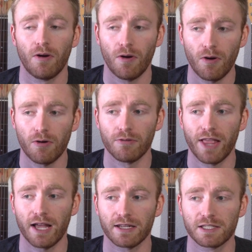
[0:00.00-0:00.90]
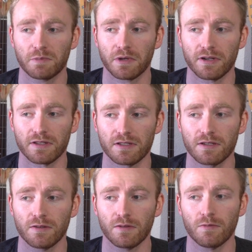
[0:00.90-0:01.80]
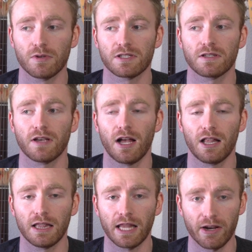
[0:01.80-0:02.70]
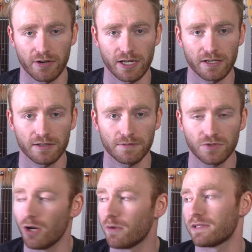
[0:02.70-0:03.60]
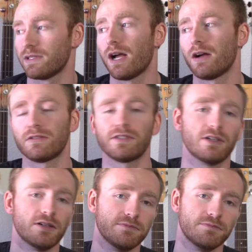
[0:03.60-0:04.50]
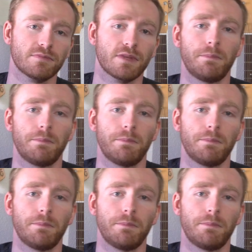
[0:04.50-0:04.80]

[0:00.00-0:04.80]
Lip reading: Oh, that experience was hilarious. Joe is now, a